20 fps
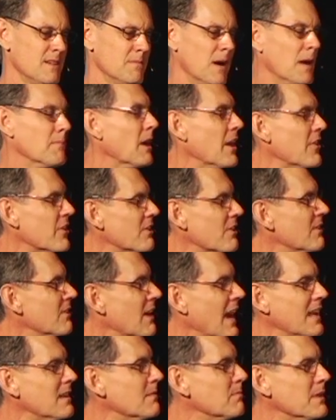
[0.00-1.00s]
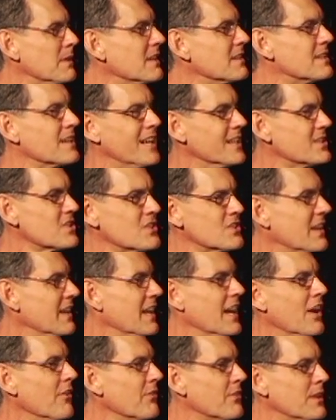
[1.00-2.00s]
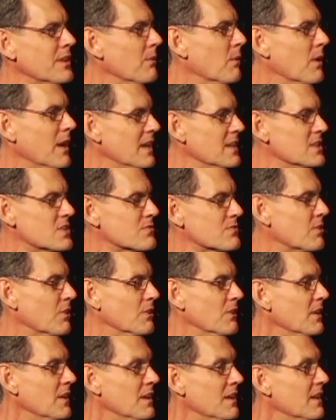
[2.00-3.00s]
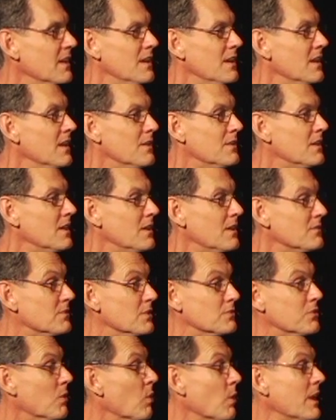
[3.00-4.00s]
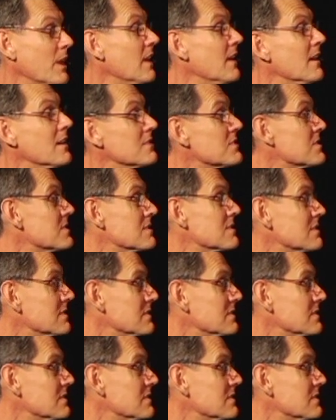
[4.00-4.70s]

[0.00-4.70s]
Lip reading: My mother, who hadn't been touched in healthy ways for 40 years